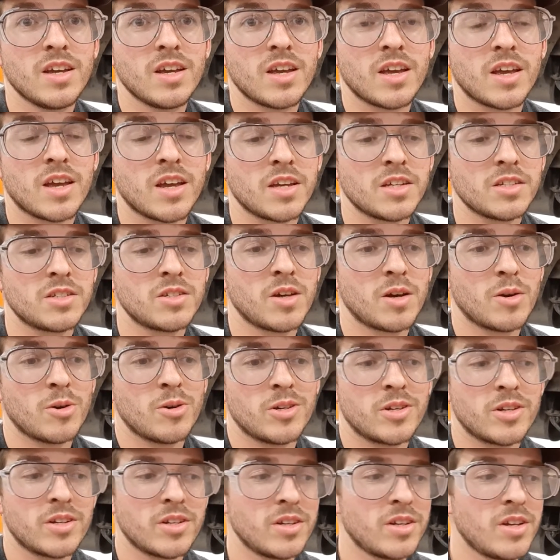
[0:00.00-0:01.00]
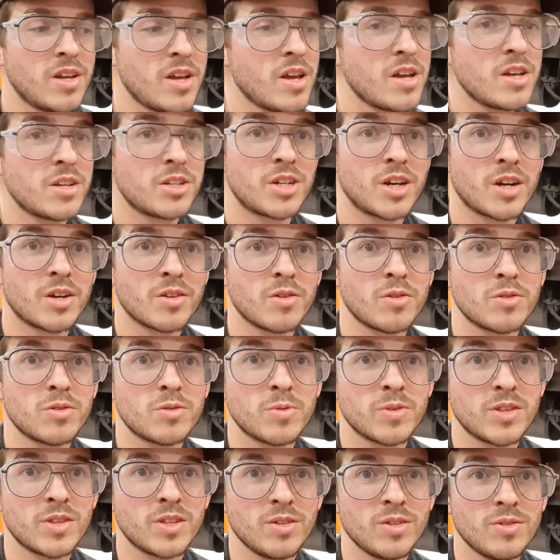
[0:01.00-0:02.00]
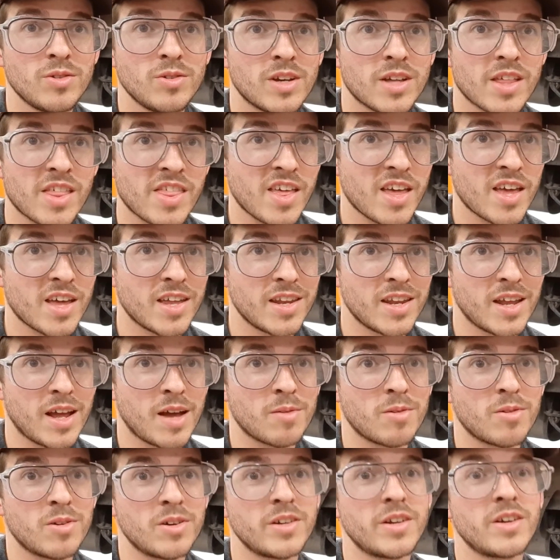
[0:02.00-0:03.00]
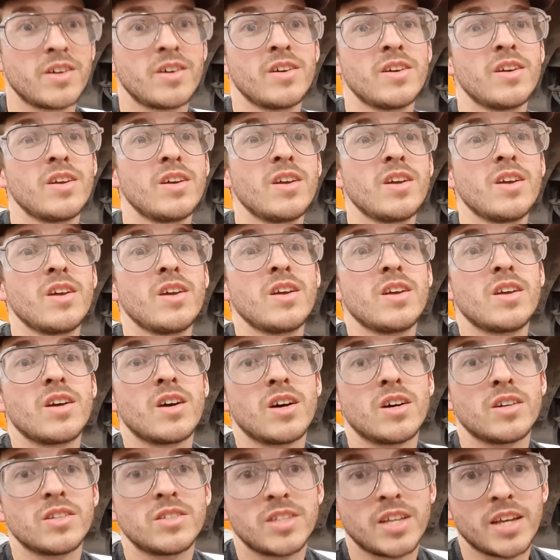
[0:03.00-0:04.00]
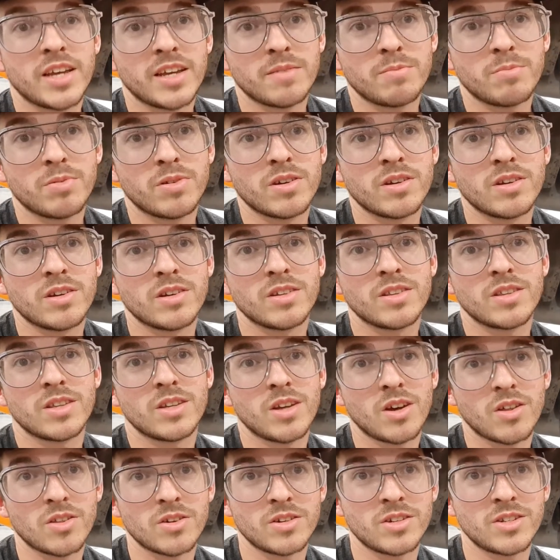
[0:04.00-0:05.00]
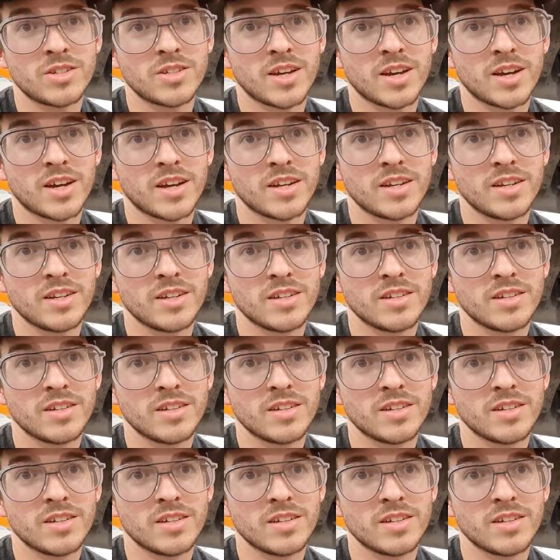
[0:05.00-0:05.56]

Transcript: And so I'm going to share those with you, and then I'm going to tape the other side.